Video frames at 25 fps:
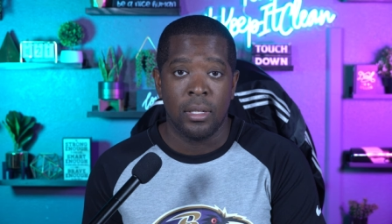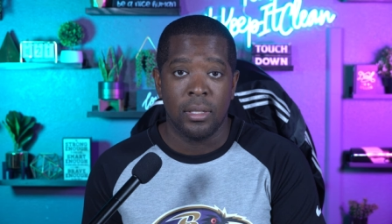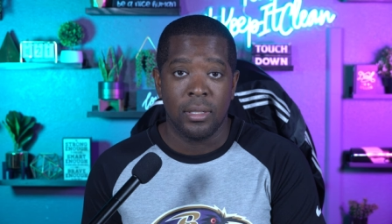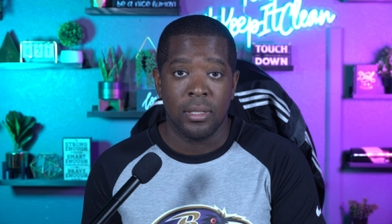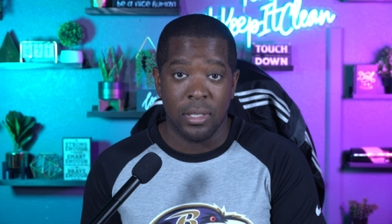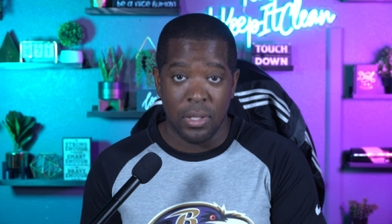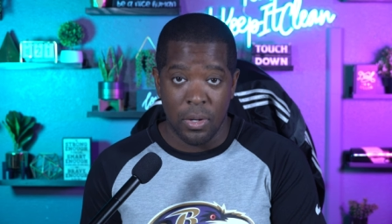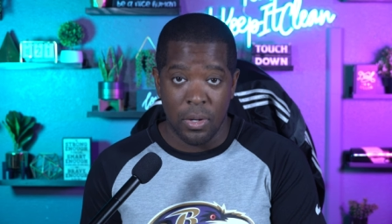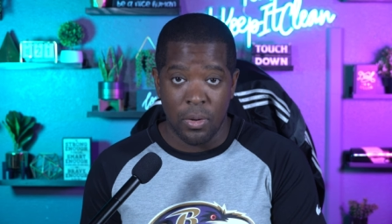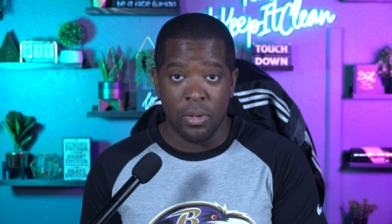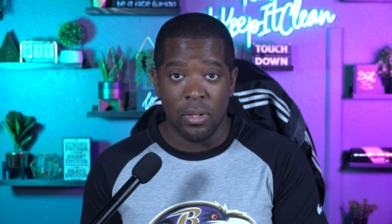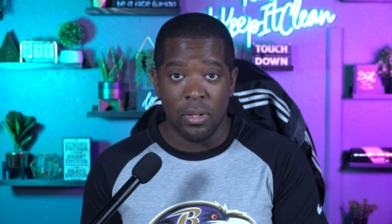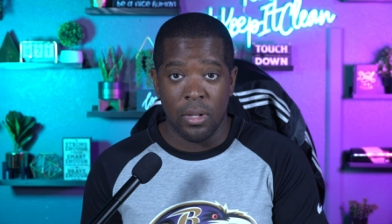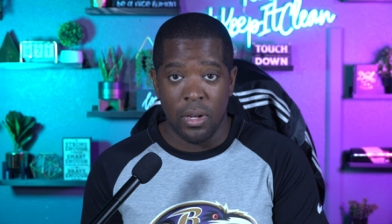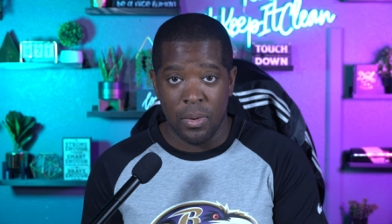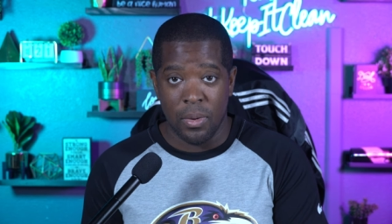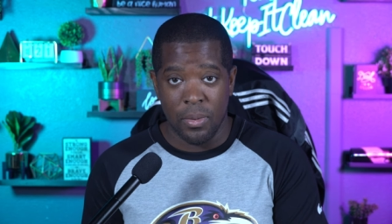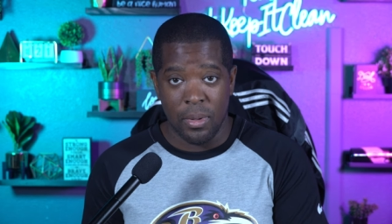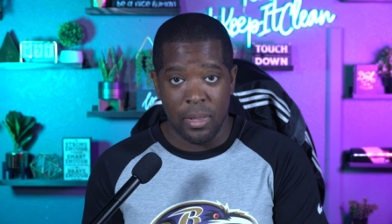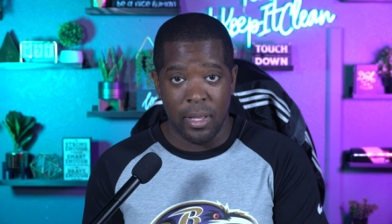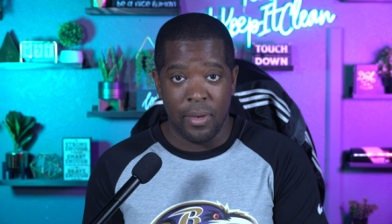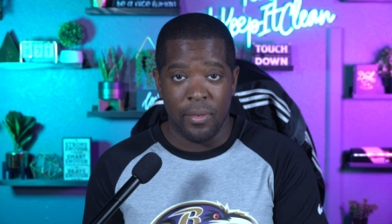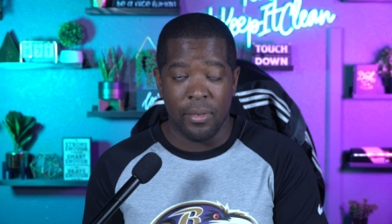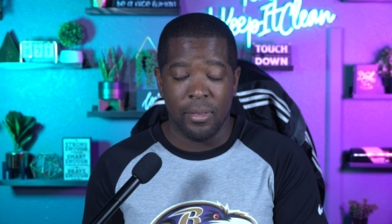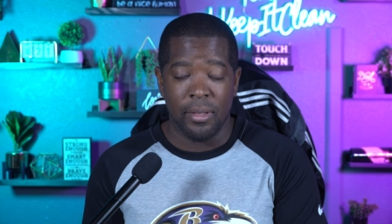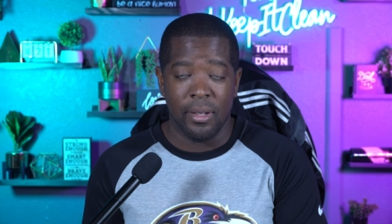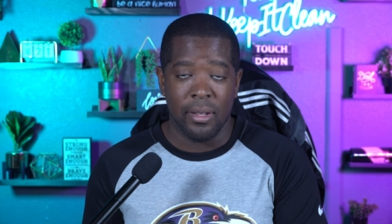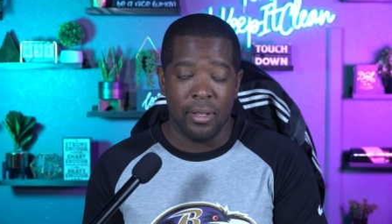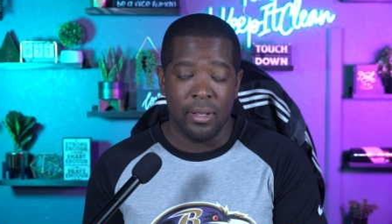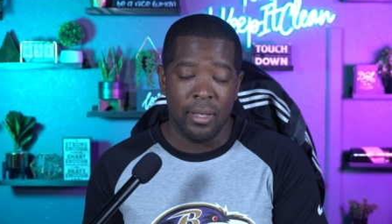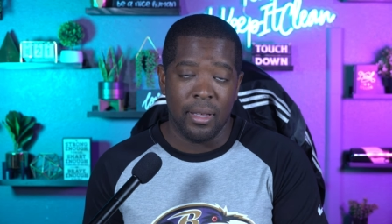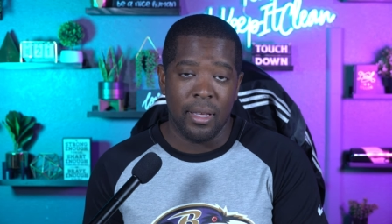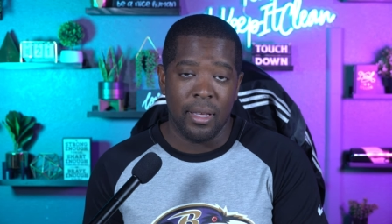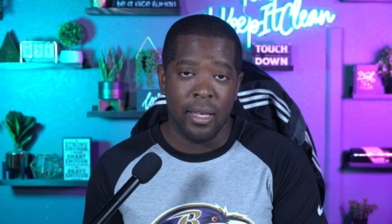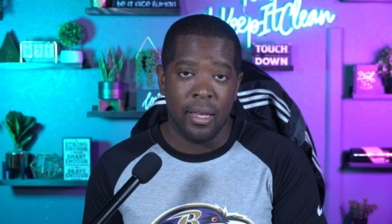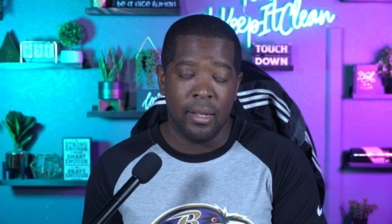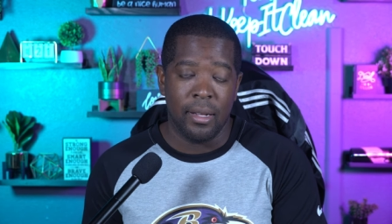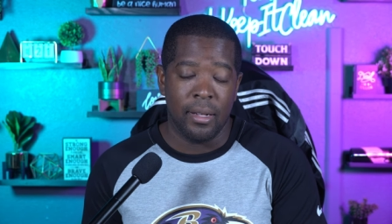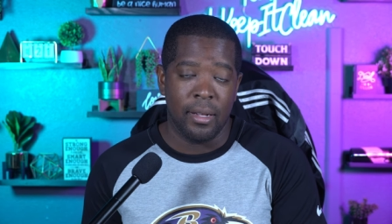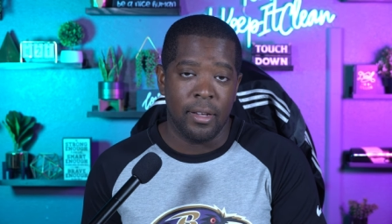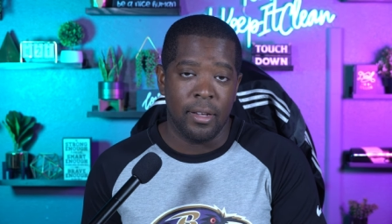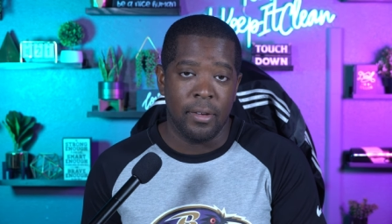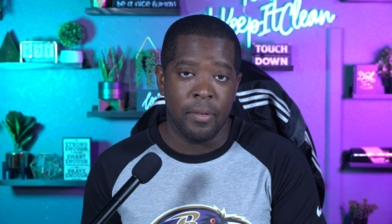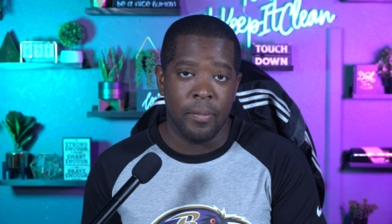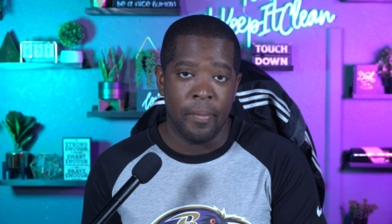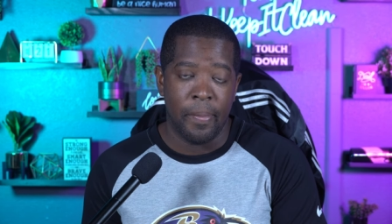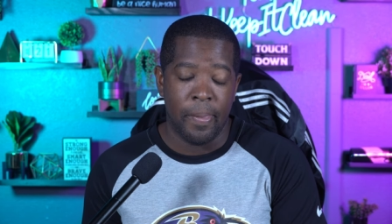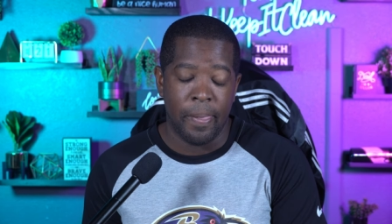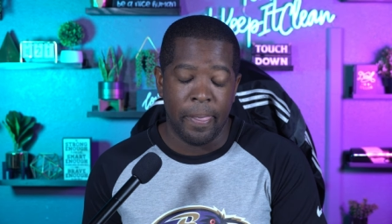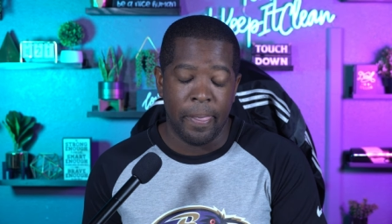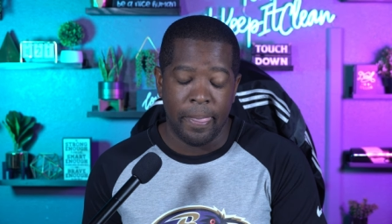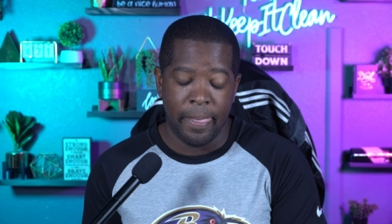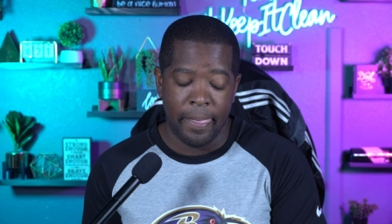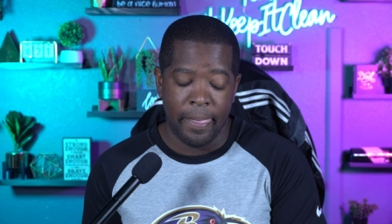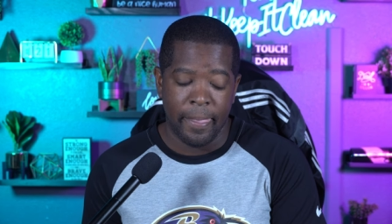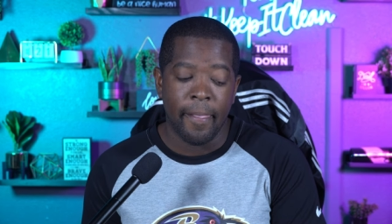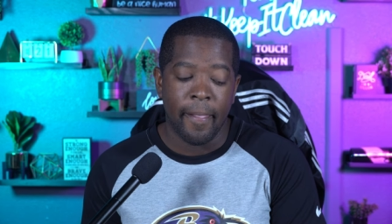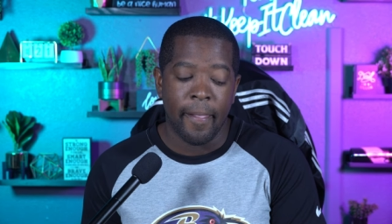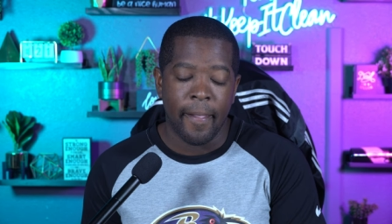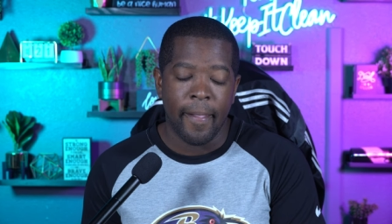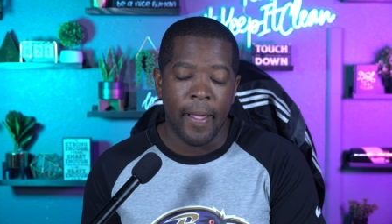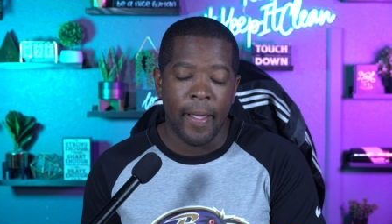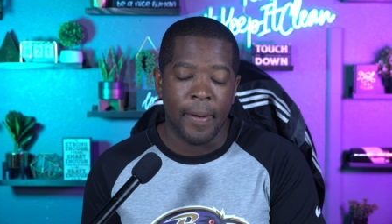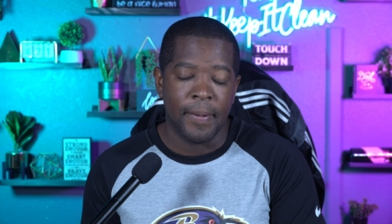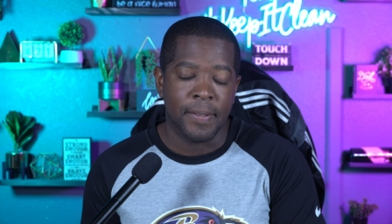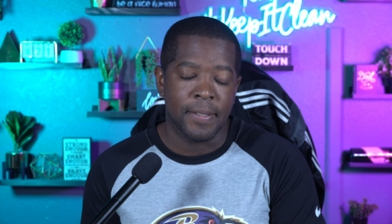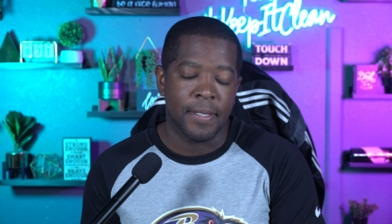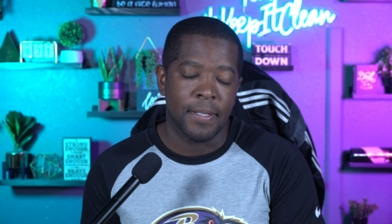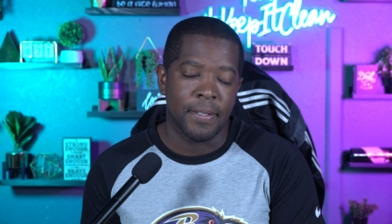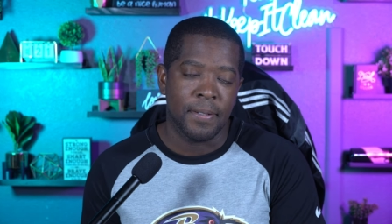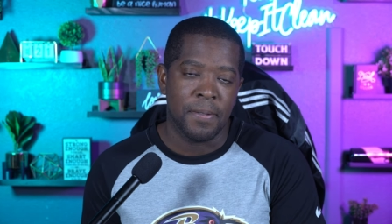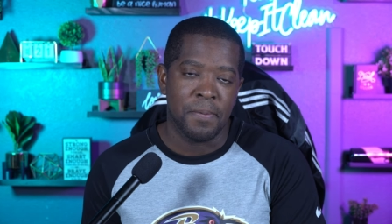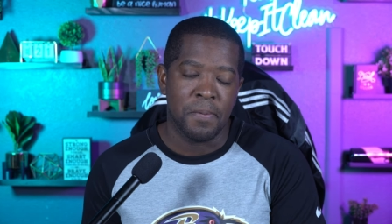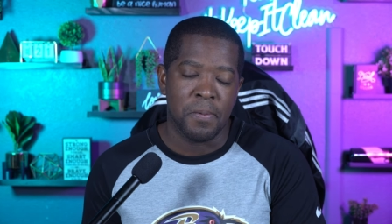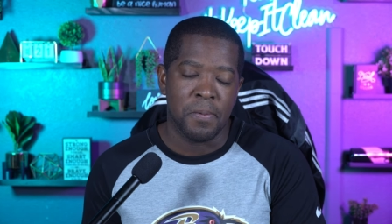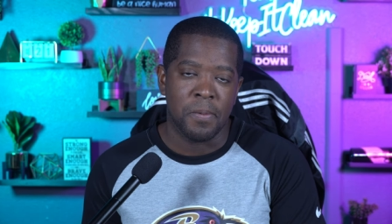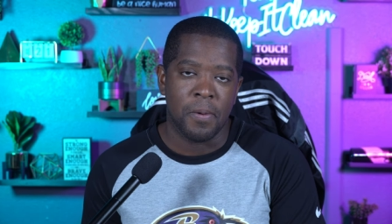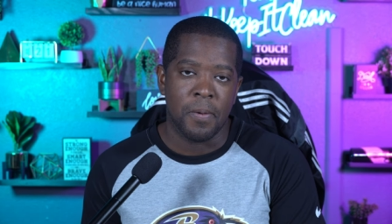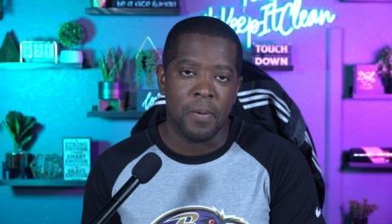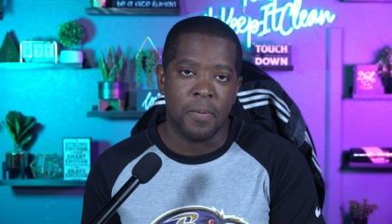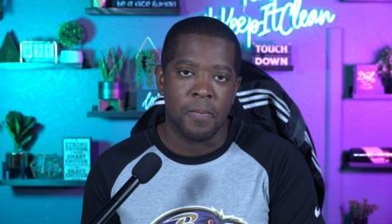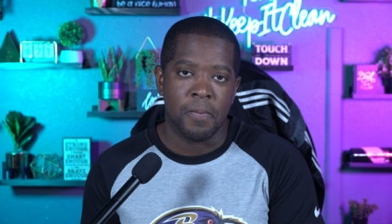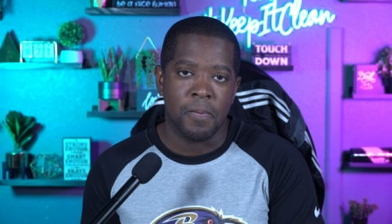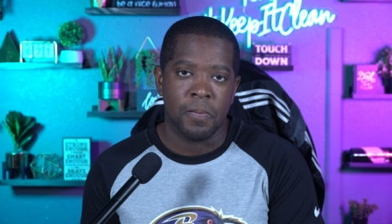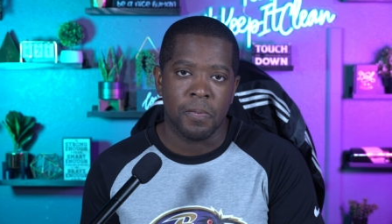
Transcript: to go along with everything that they got now, I would say Super Bowl.